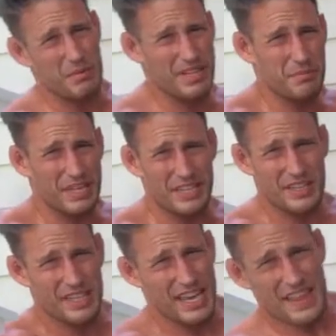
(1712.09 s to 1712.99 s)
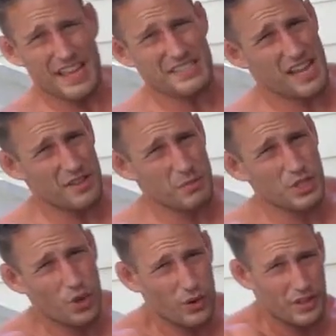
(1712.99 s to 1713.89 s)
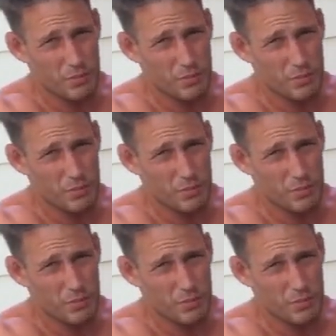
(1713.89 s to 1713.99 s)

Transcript: But but that's not the majority.